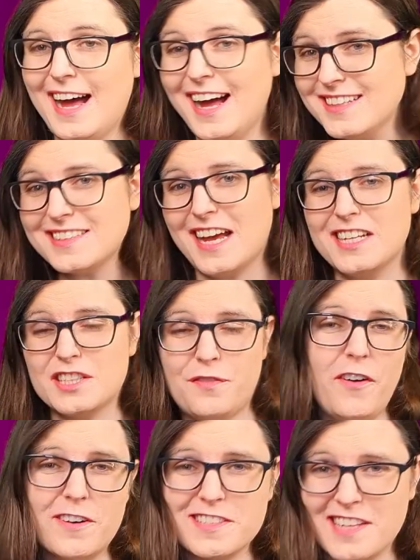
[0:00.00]
And as
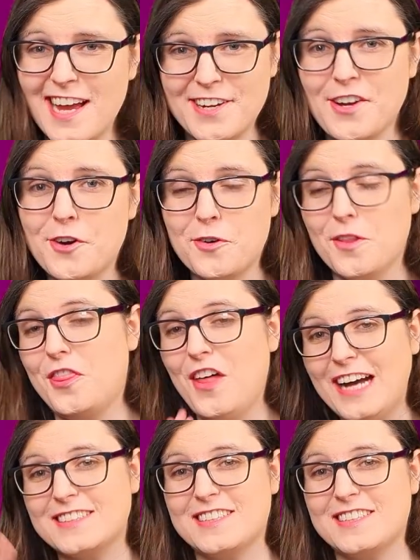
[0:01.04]
far as I know, that's